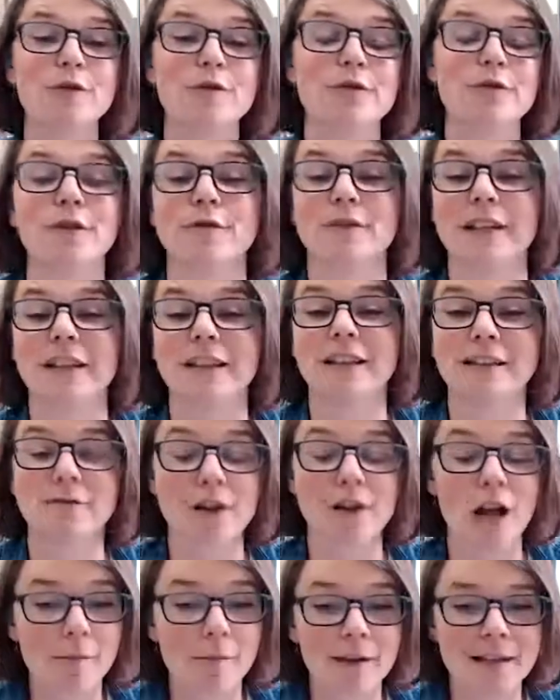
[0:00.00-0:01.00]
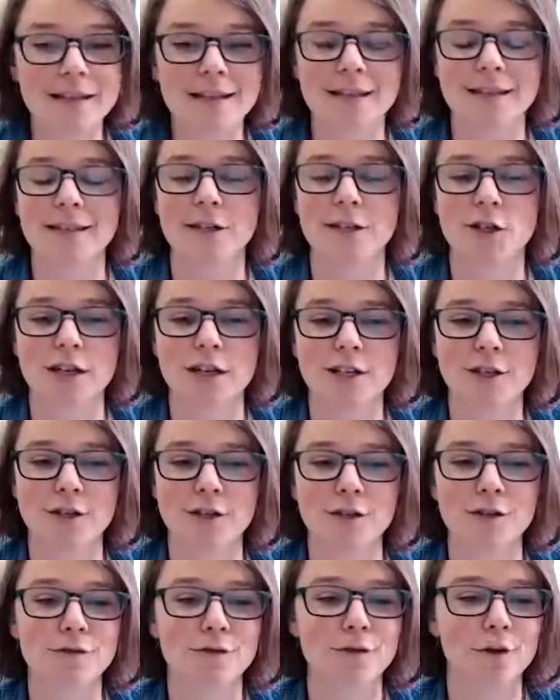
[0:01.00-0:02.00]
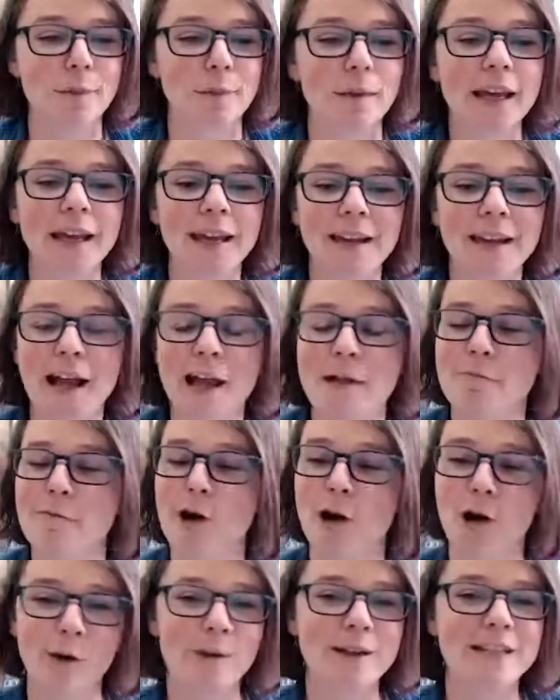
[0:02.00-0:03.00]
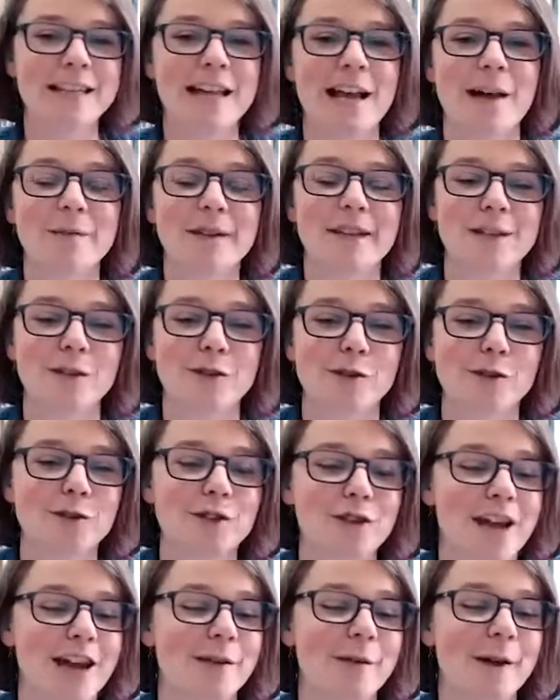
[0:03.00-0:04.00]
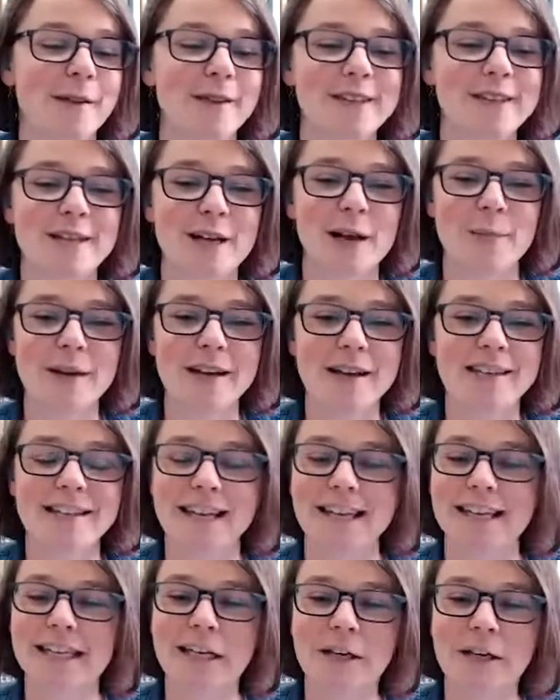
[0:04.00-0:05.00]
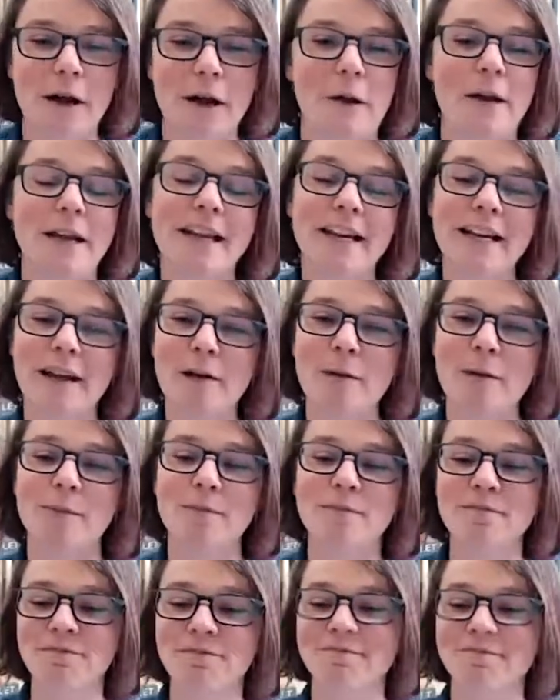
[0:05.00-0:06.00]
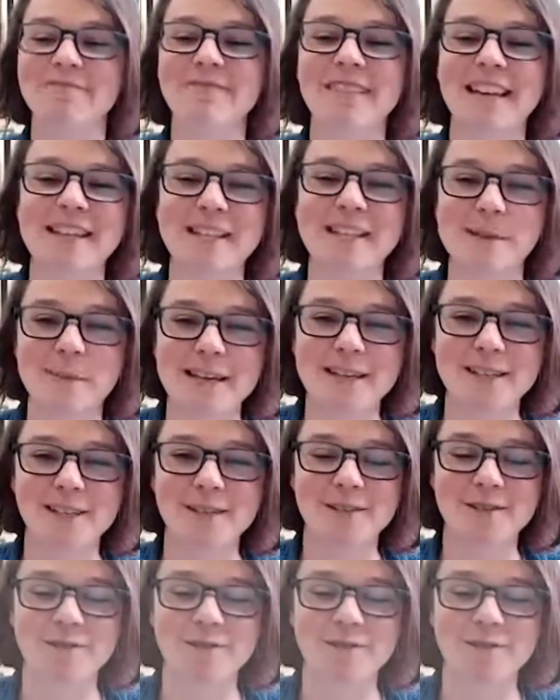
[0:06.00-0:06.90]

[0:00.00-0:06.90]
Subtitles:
Feel free to leave comments and suggestions for me. I'm always happy to chat about these topics and hear how I can help. Thanks so much.